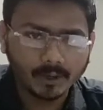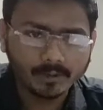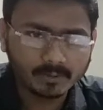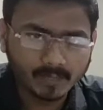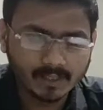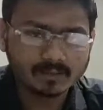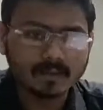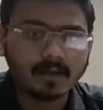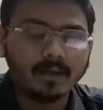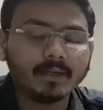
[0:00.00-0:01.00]
IoT
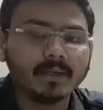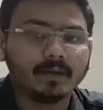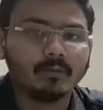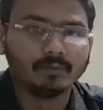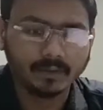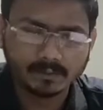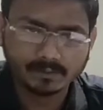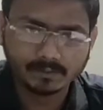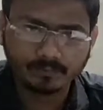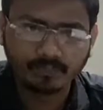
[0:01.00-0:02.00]
means Internet of Things.